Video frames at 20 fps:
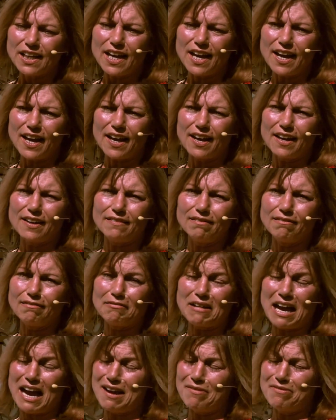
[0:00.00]
And
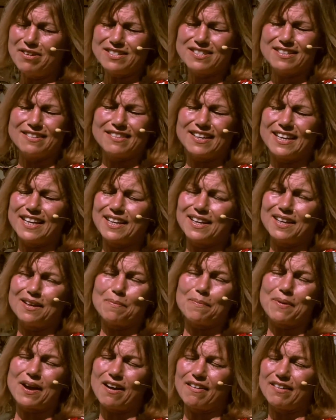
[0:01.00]
I wasn't thinking
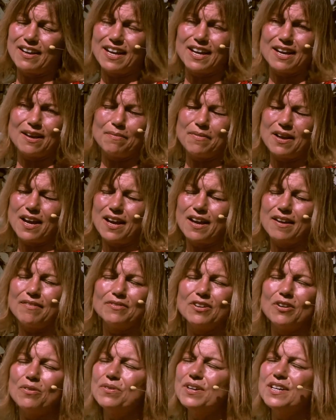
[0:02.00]
about him. I have
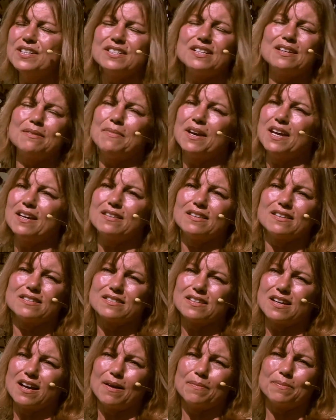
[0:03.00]
no reason to make
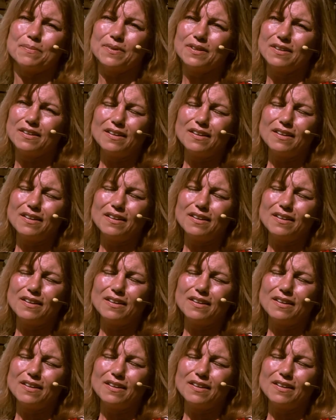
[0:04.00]
this up.